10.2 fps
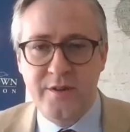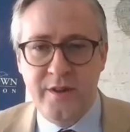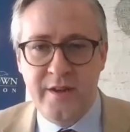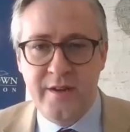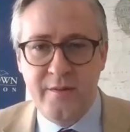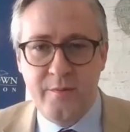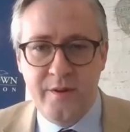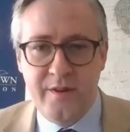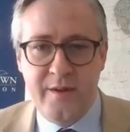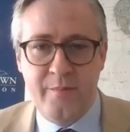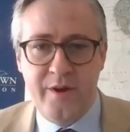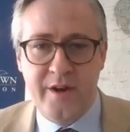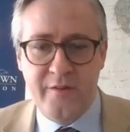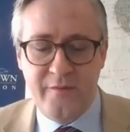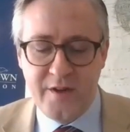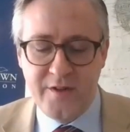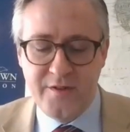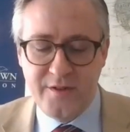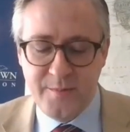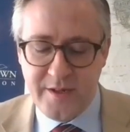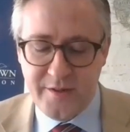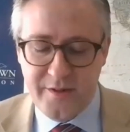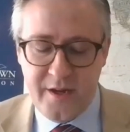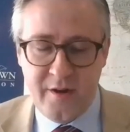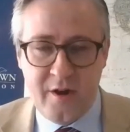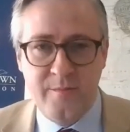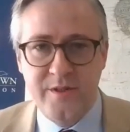Switzerland, with a particular functional specialty